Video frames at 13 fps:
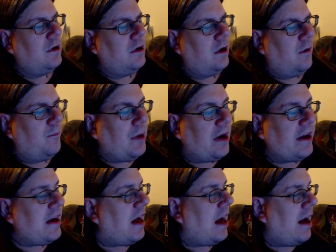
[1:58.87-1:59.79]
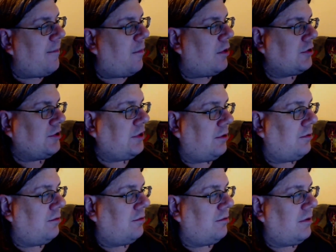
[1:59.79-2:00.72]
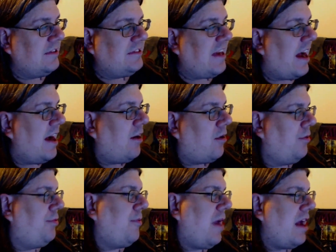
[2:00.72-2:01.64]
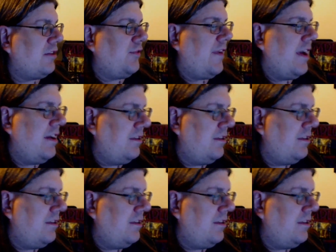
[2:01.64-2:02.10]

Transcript: But I'm also a diehard thrash fan.